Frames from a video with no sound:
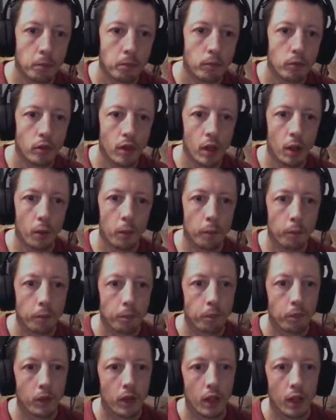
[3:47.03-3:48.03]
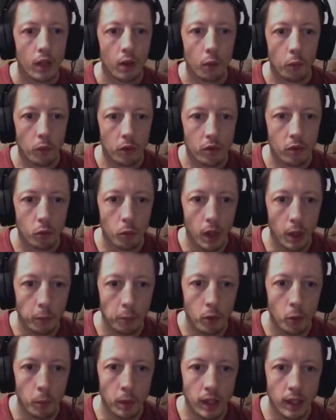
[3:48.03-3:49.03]
So, which is why I'm
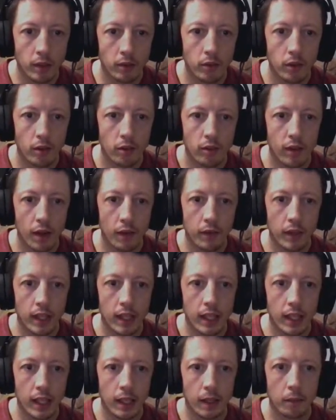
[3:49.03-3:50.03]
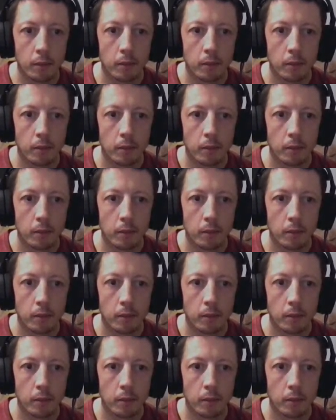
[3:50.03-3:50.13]
coming to this area here.